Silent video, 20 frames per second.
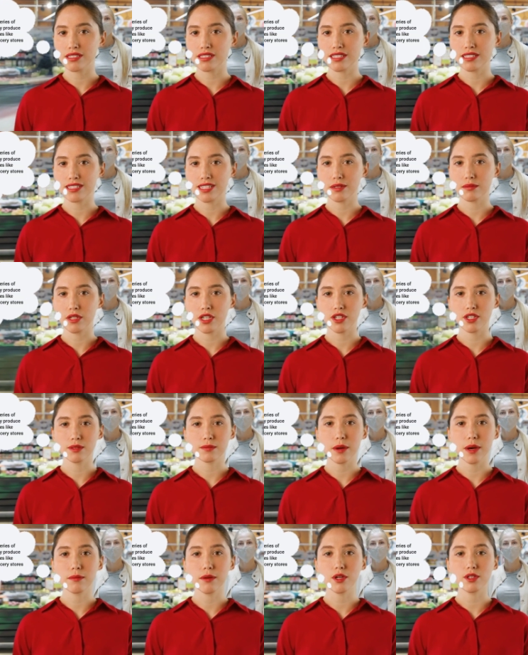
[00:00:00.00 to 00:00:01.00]
system used
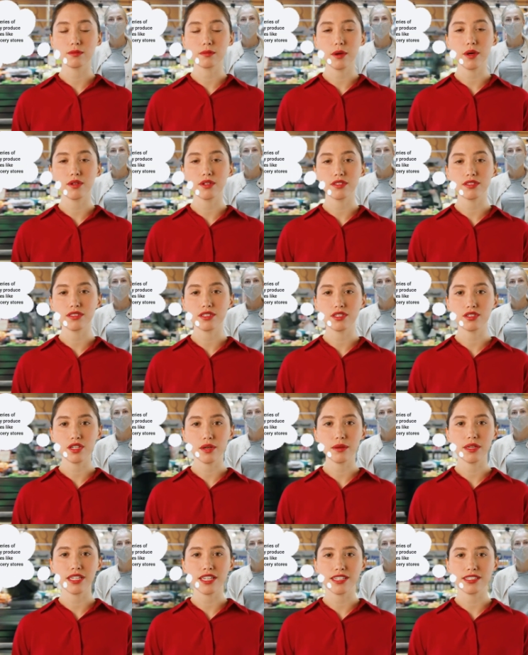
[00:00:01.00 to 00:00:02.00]
by most produce
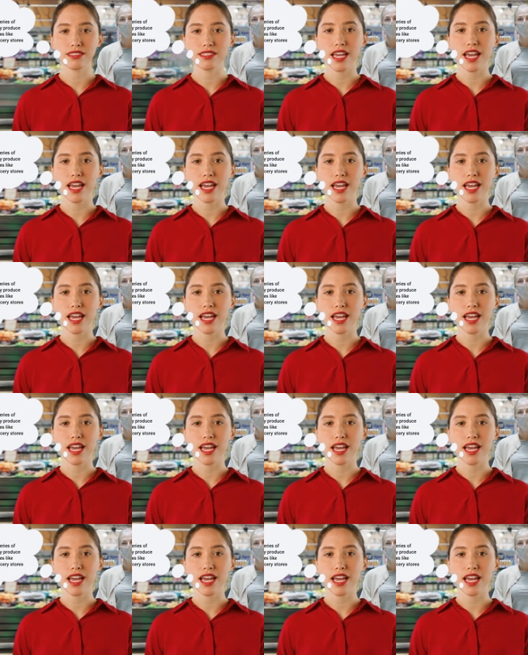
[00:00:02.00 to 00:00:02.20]
distributors